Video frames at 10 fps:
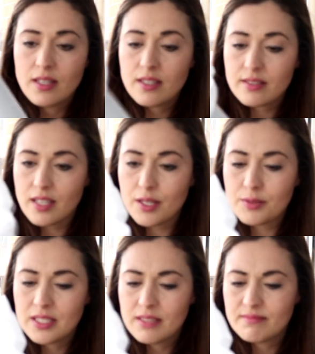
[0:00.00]

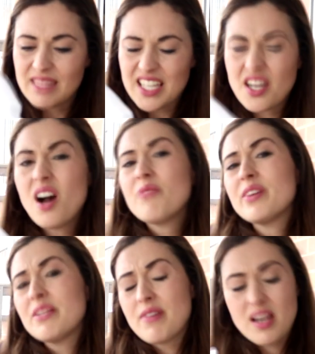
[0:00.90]
so I can't
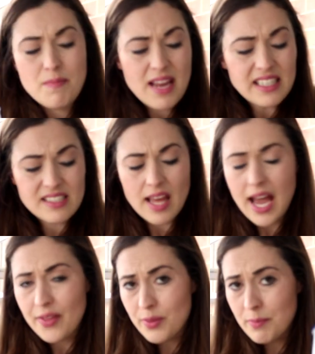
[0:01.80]
really recommend
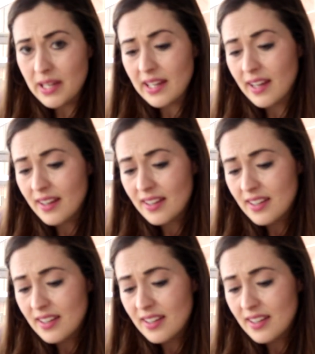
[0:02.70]
that at the minute.